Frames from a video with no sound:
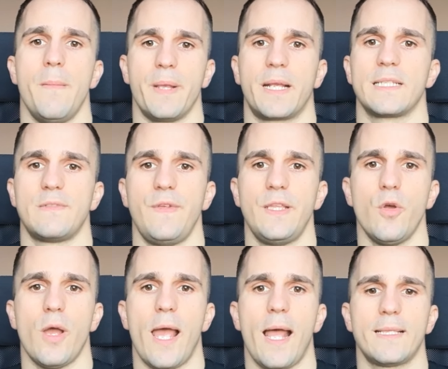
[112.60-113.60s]
because
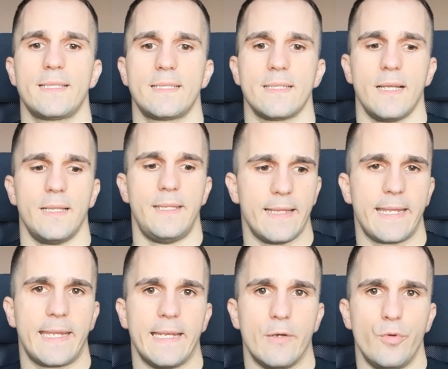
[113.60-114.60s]
video ads, they
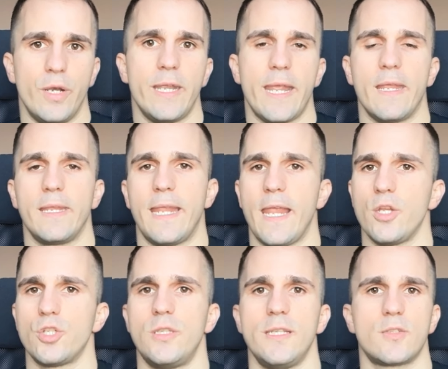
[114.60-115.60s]
can really
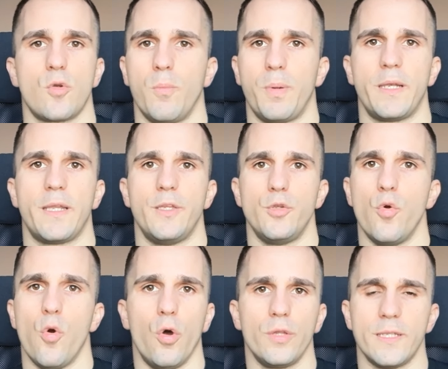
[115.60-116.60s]
engage these completely new
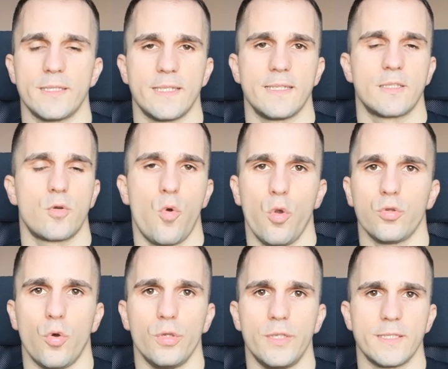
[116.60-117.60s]
audiences, cold
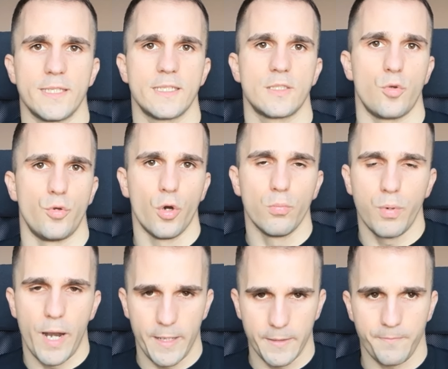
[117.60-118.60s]
audiences to your
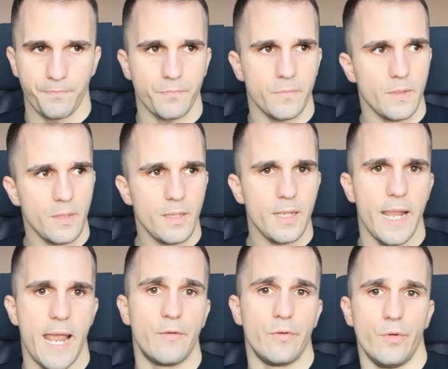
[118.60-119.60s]
brand.
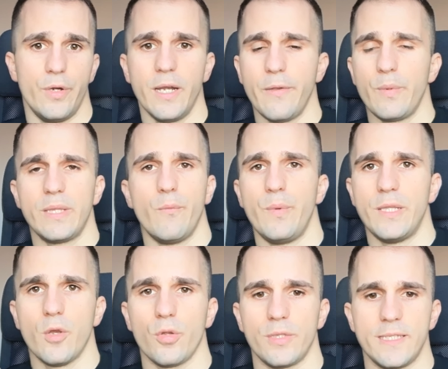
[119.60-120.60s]
And really with the
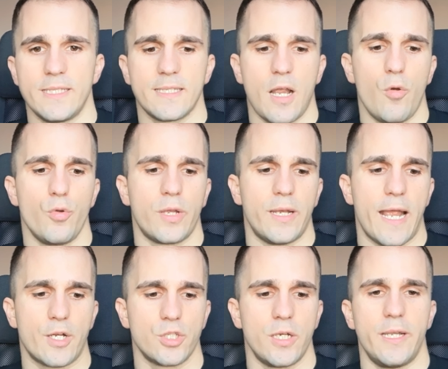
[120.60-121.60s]
video, this is how you can
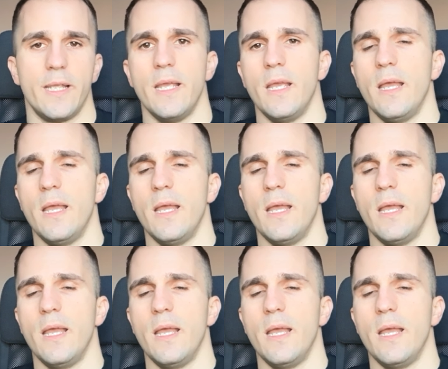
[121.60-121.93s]
actually